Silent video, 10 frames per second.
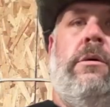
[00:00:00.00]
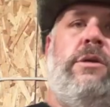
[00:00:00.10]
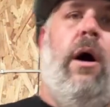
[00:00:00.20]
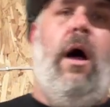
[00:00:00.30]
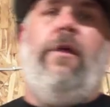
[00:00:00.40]

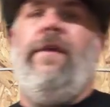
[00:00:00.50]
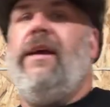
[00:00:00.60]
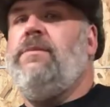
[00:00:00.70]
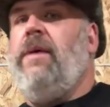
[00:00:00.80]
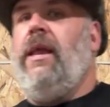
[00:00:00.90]
So all
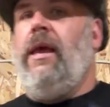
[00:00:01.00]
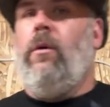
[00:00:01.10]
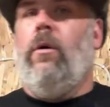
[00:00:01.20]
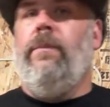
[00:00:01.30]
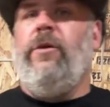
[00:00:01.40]
things being
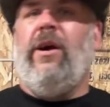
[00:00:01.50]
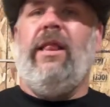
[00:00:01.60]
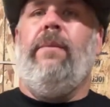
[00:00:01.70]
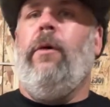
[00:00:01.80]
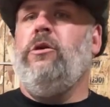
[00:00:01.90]
equal, you'll
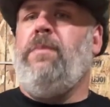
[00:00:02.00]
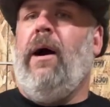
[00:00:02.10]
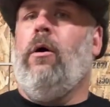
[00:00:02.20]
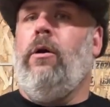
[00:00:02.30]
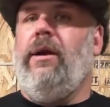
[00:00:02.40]
get the most
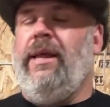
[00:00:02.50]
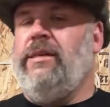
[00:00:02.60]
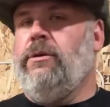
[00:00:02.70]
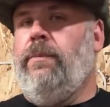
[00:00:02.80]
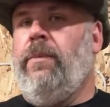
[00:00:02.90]
power out of
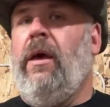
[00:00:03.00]
diesel.